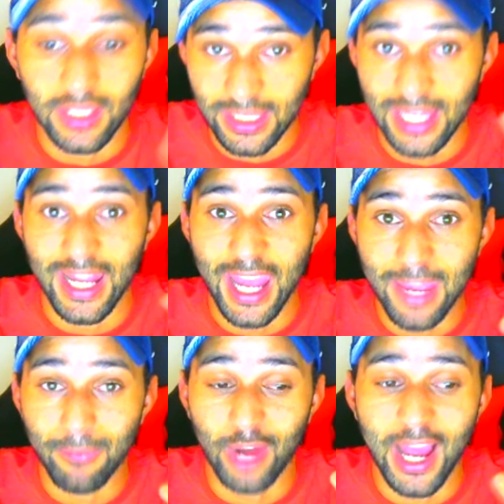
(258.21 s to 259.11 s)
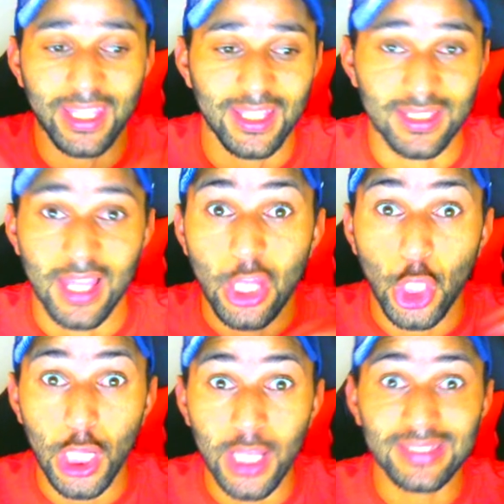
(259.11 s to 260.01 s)
Again, in brackets,
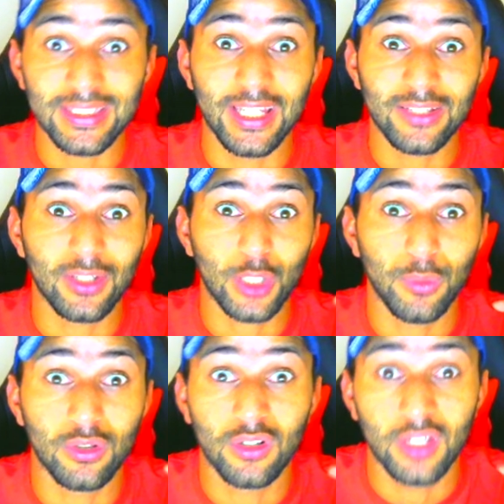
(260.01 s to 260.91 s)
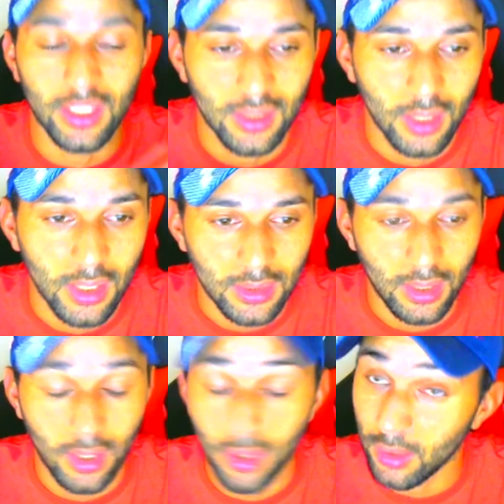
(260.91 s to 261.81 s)
listening to the community.
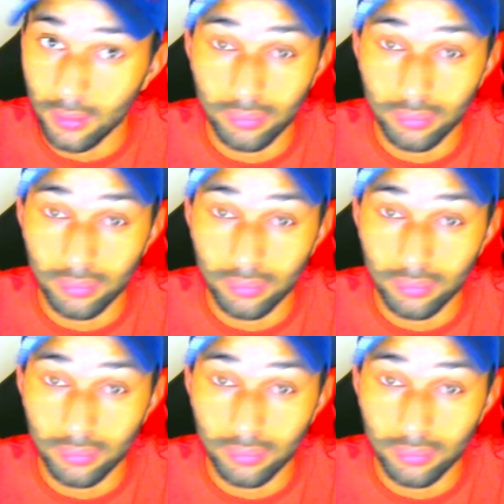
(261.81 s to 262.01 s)
I